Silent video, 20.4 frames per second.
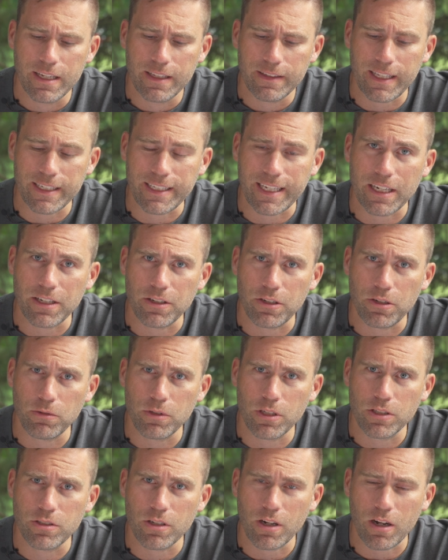that can do
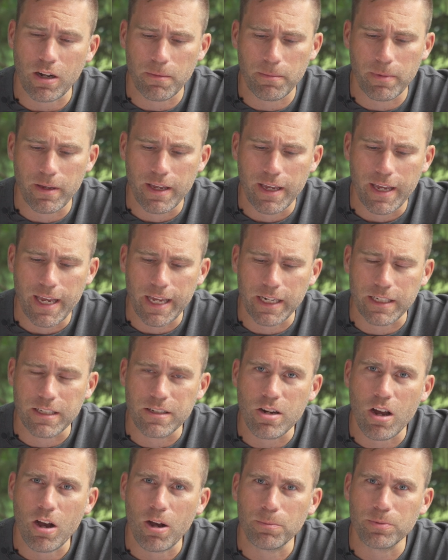the job, and
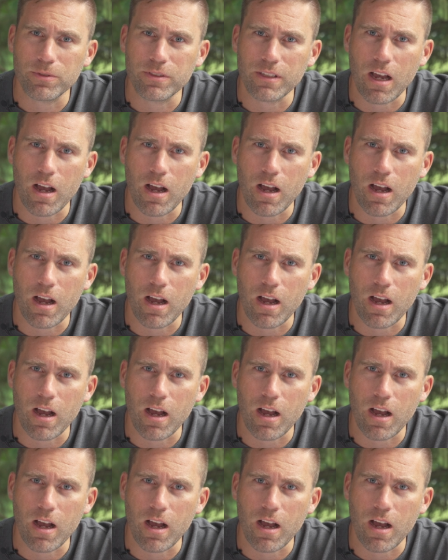tops